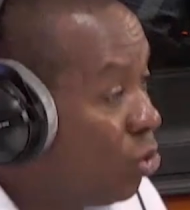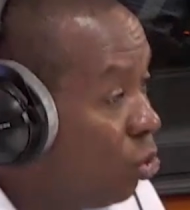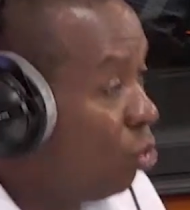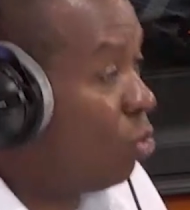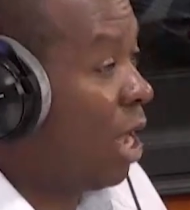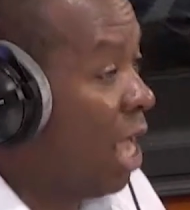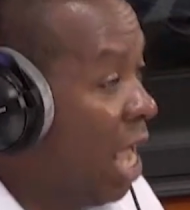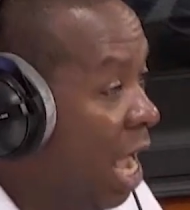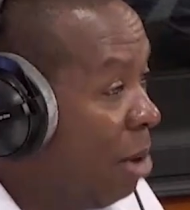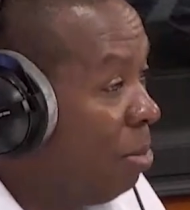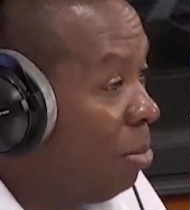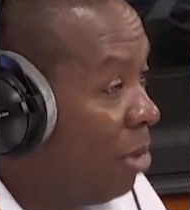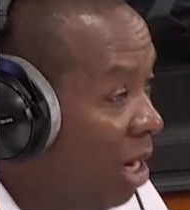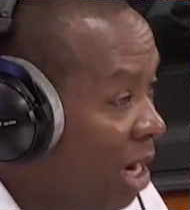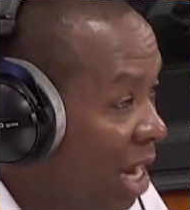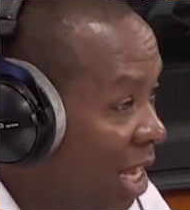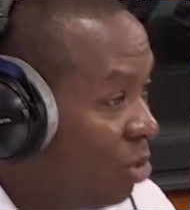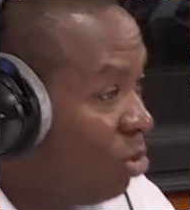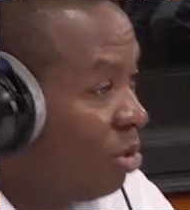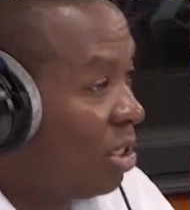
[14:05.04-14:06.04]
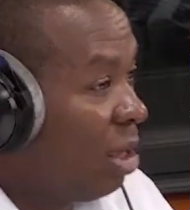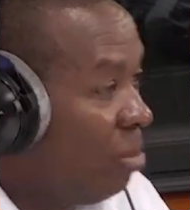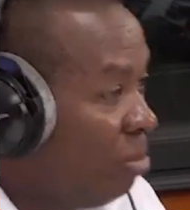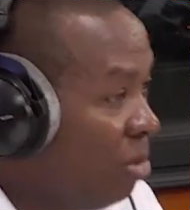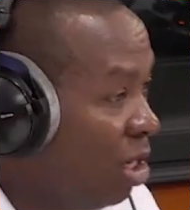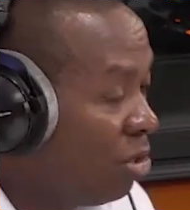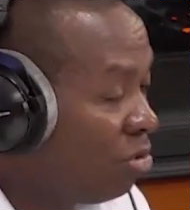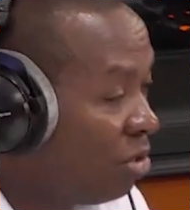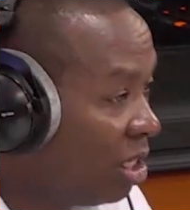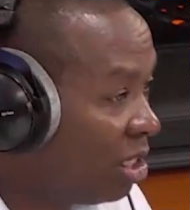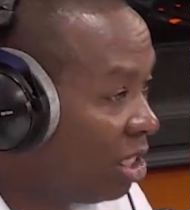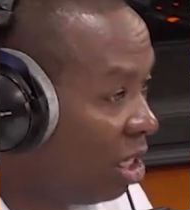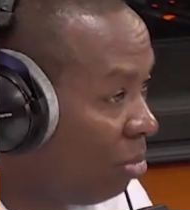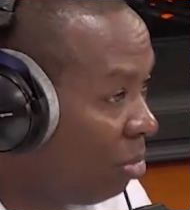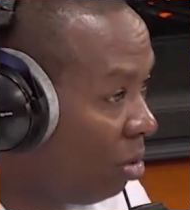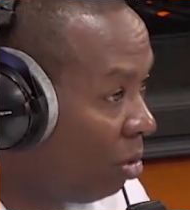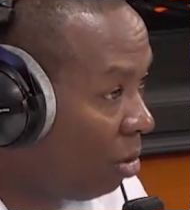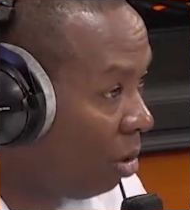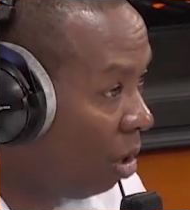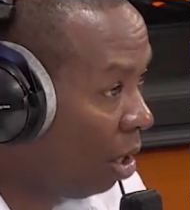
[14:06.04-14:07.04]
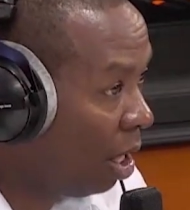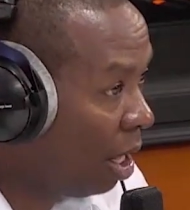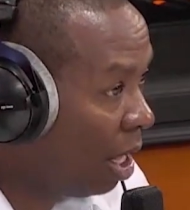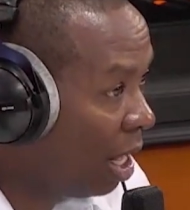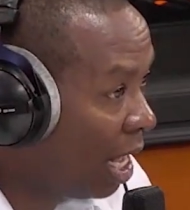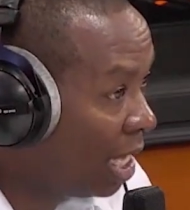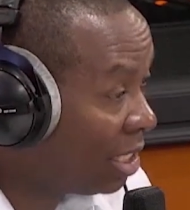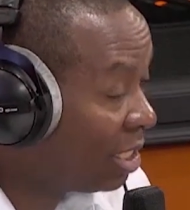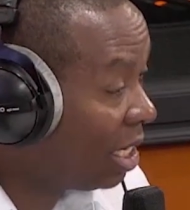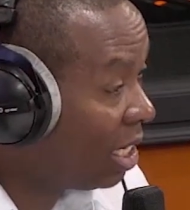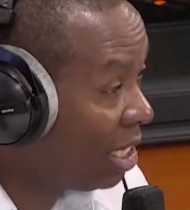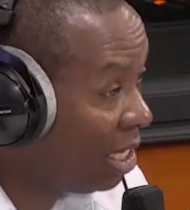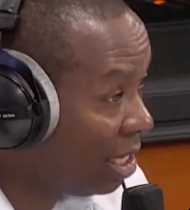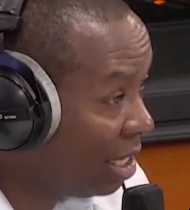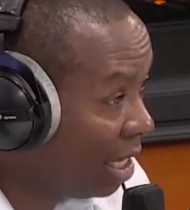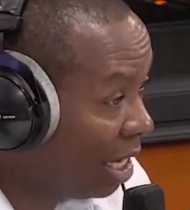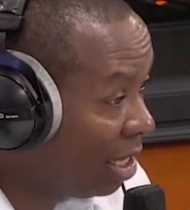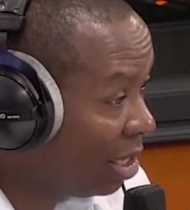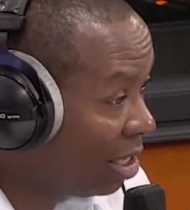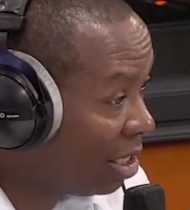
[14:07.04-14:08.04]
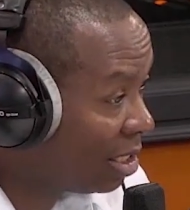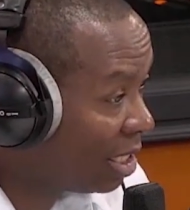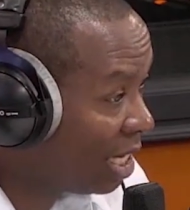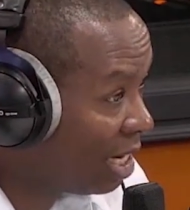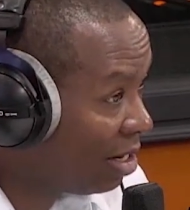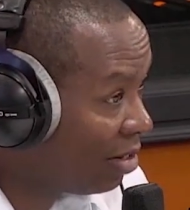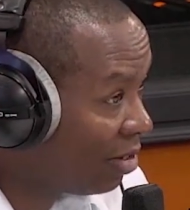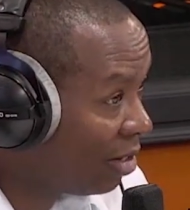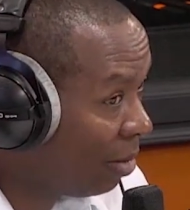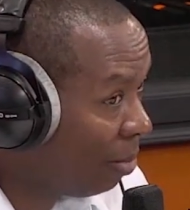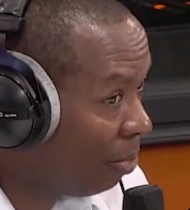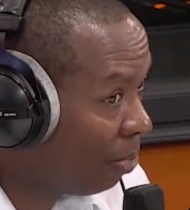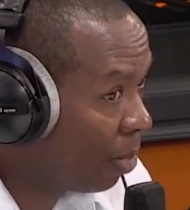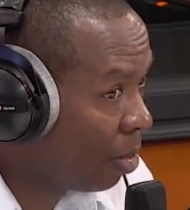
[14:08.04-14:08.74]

who I am, and that's what I bring to the table as a leader in this country.